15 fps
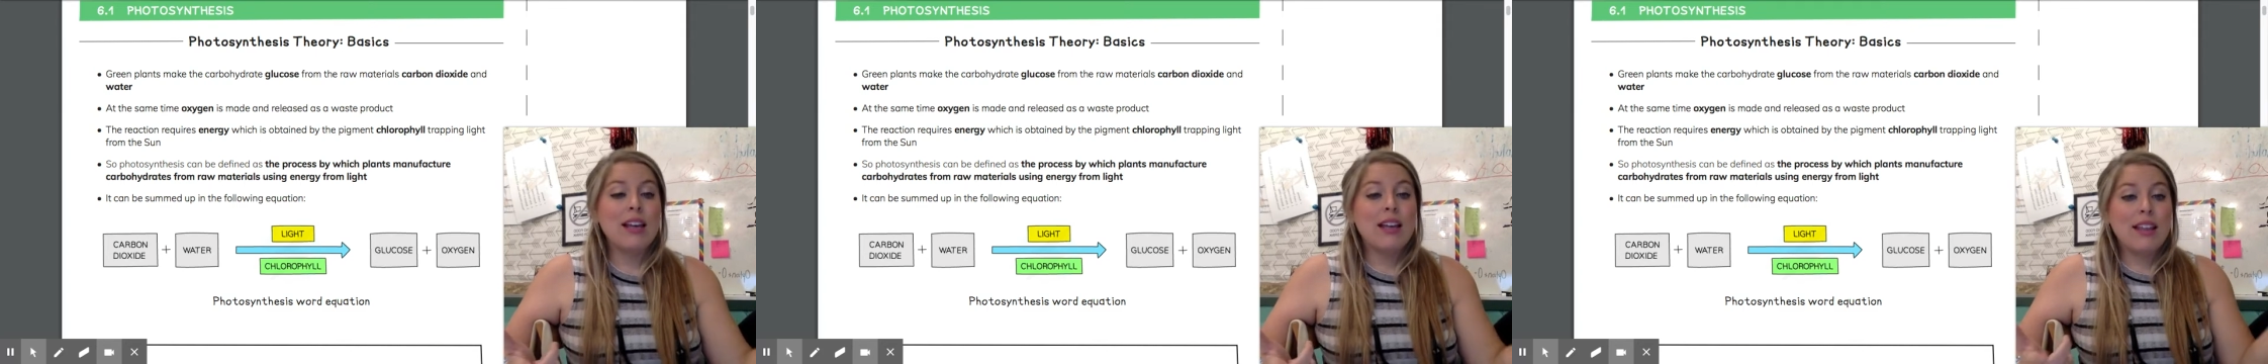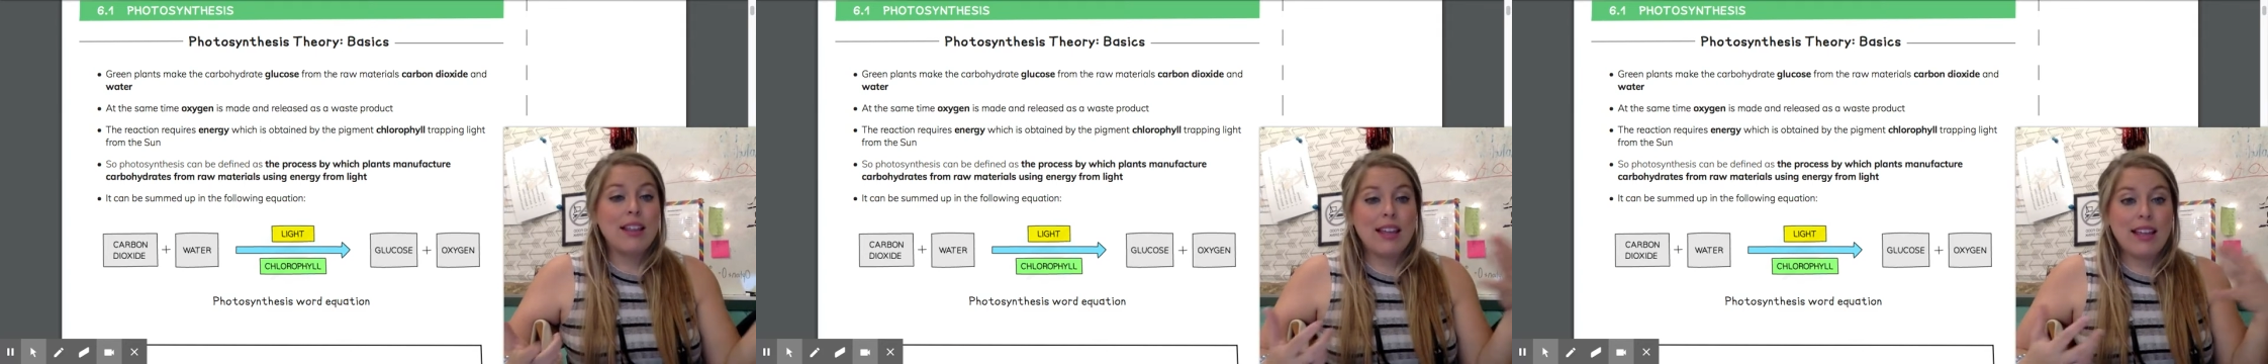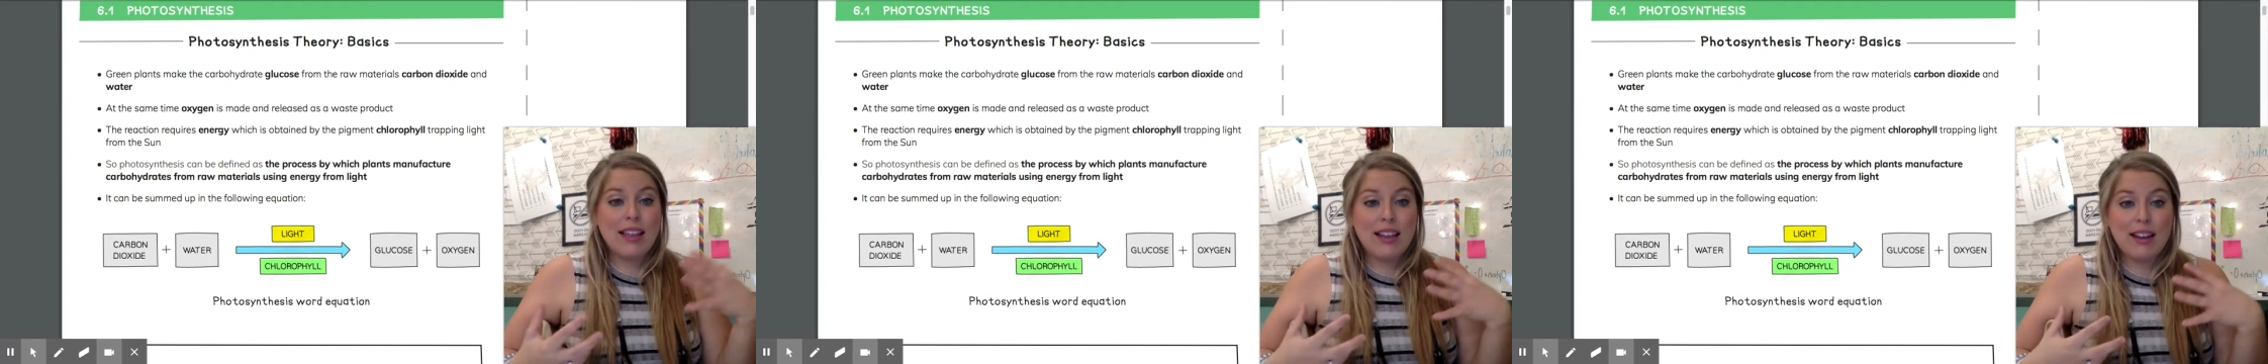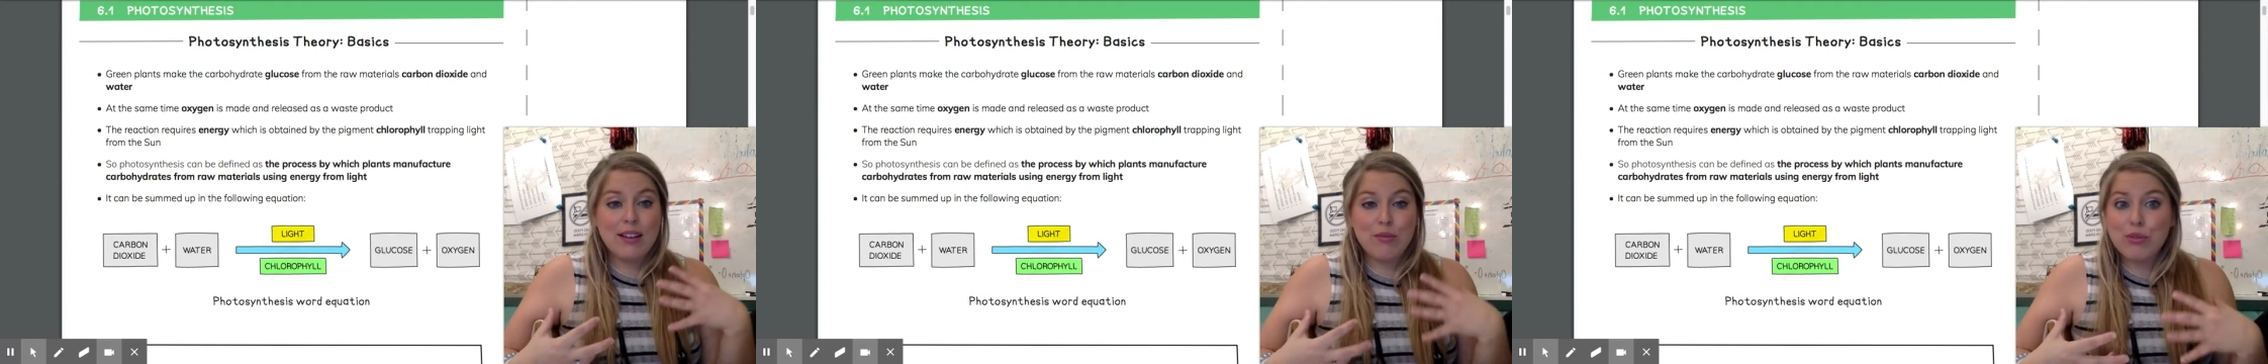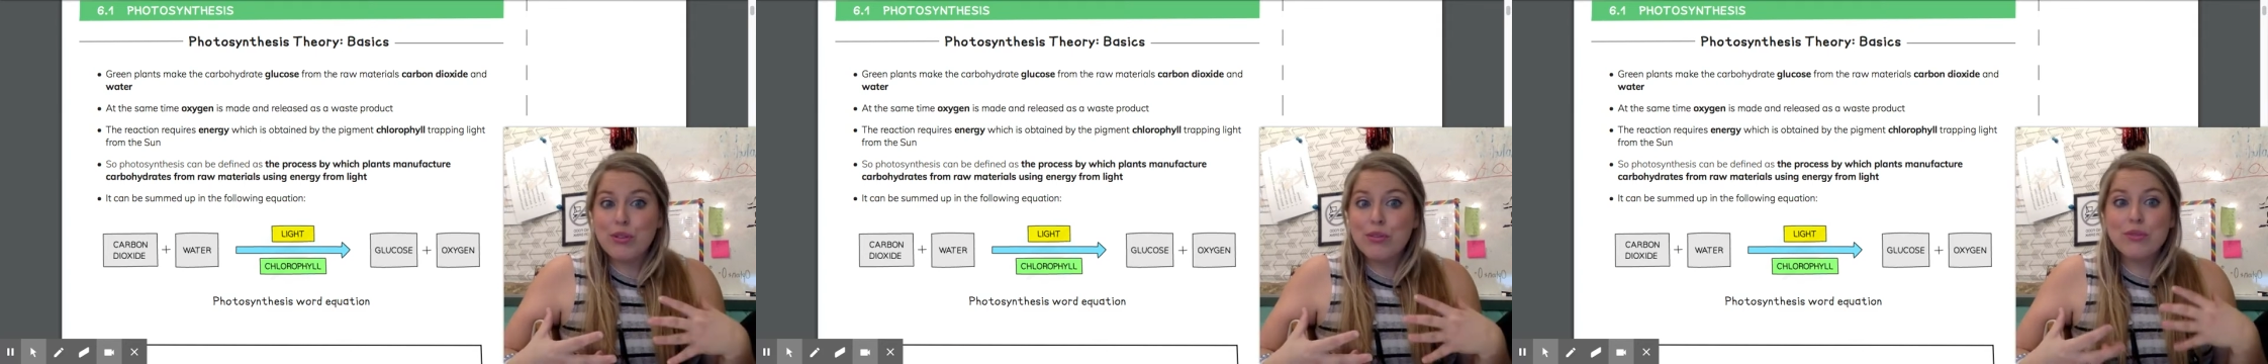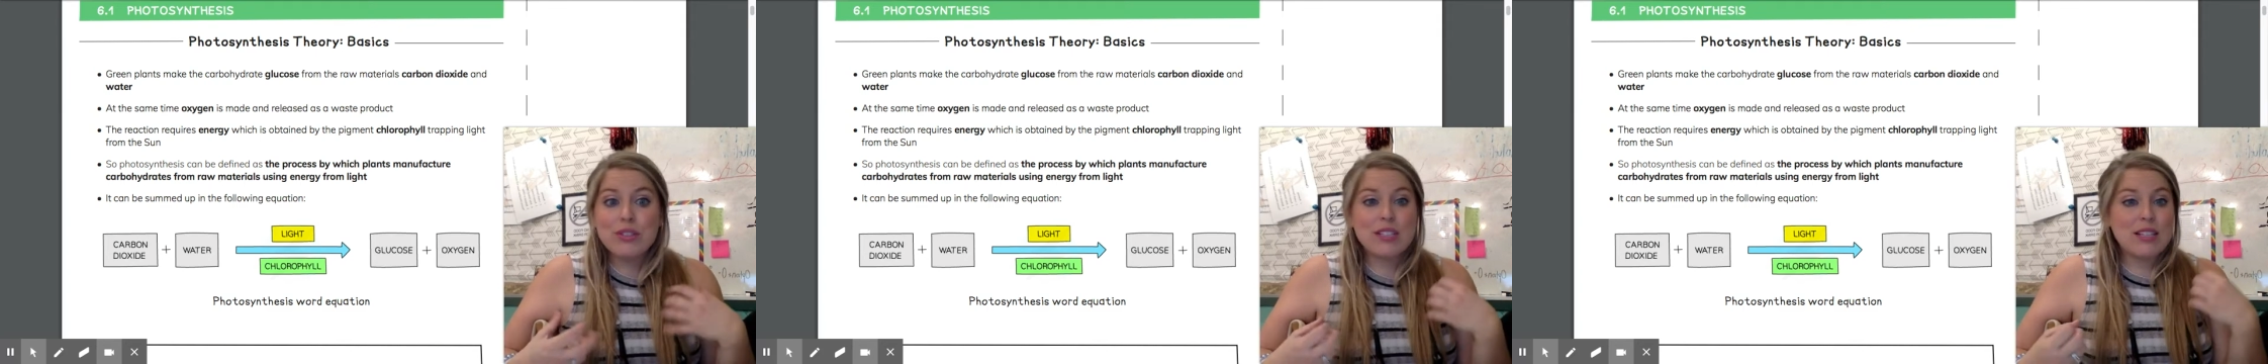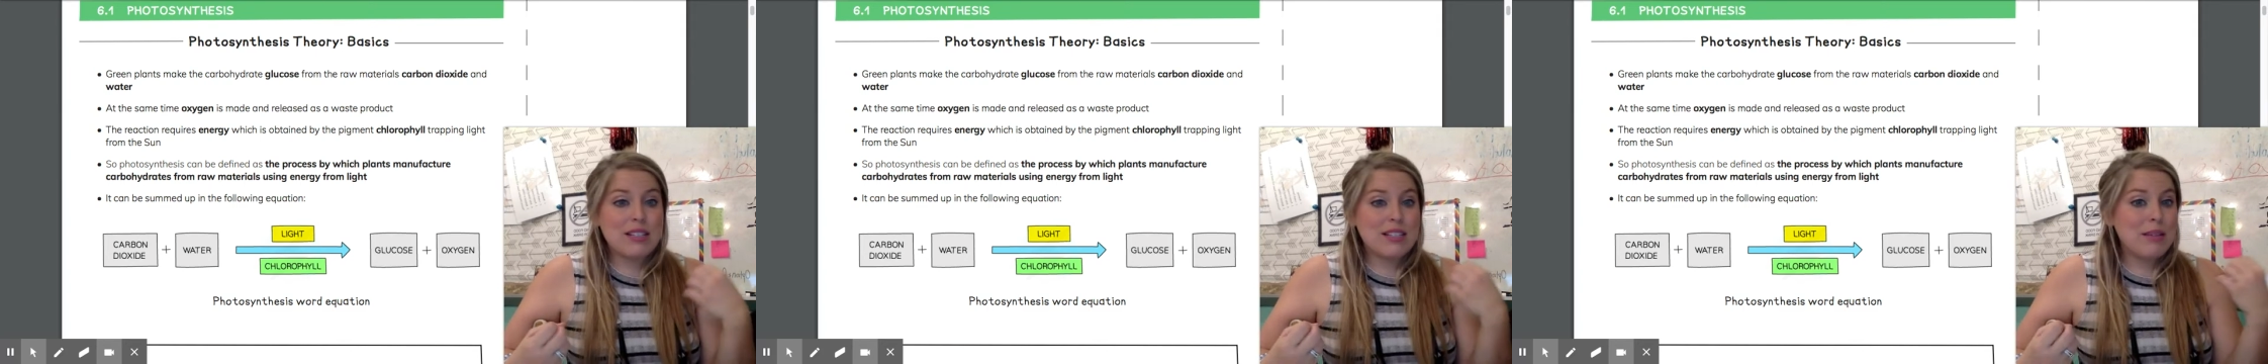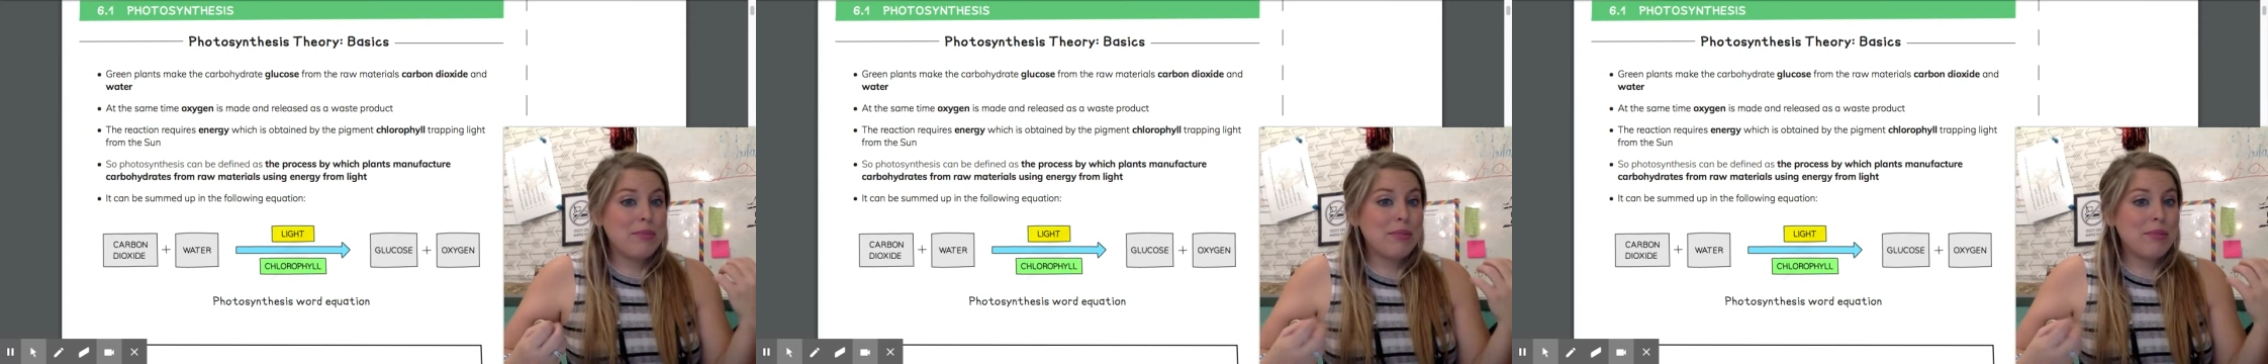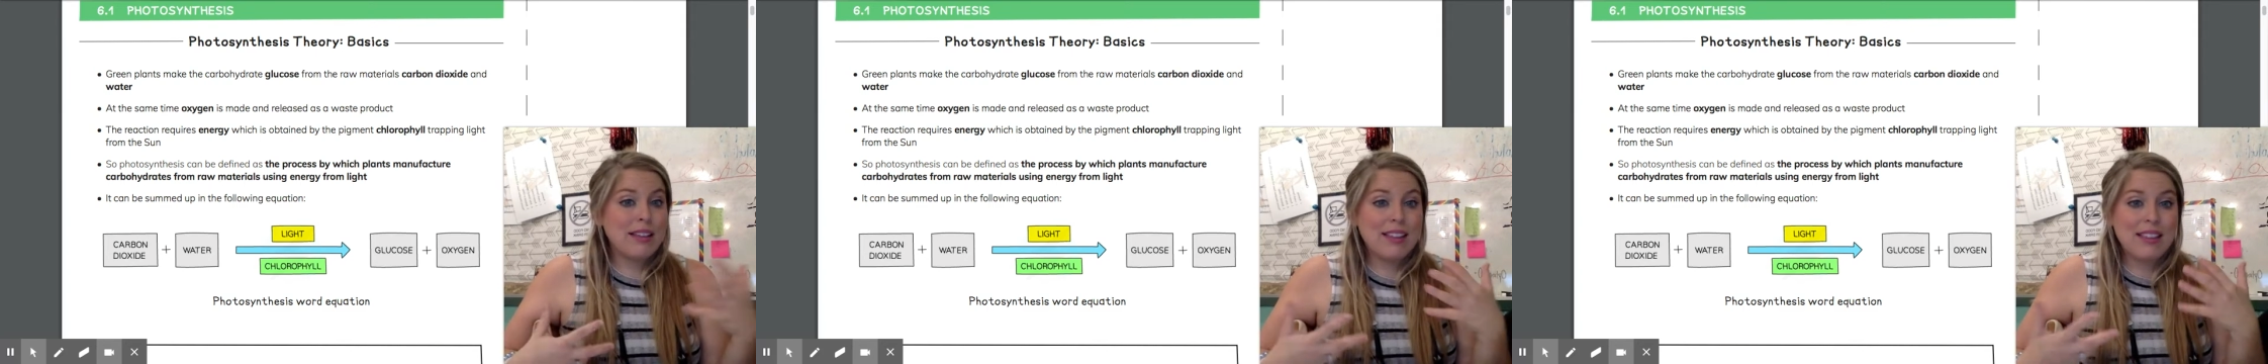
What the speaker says: and roots, and typically